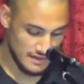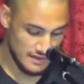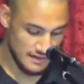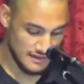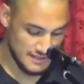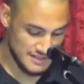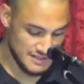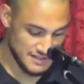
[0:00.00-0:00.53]

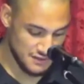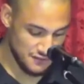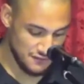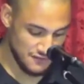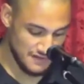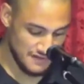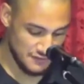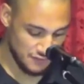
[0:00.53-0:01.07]
the silver,
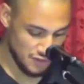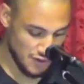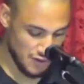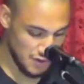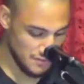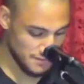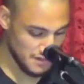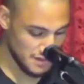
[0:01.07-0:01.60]
the
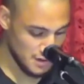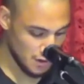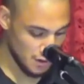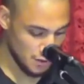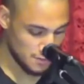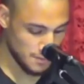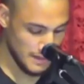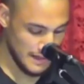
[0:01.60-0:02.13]
robe, the
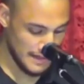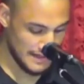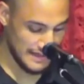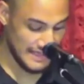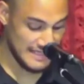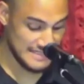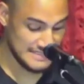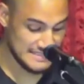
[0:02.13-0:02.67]
gold bar,
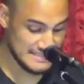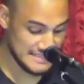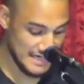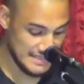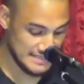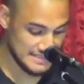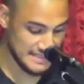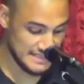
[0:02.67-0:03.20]
his
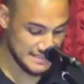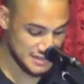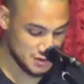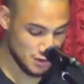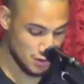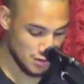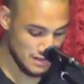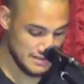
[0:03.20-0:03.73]
sons, his
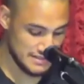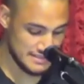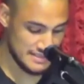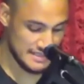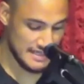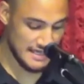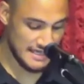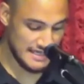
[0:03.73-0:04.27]
daughters,
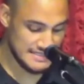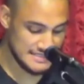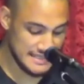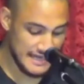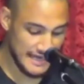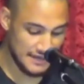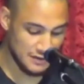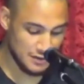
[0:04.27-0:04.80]
his
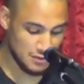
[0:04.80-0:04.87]
cattle,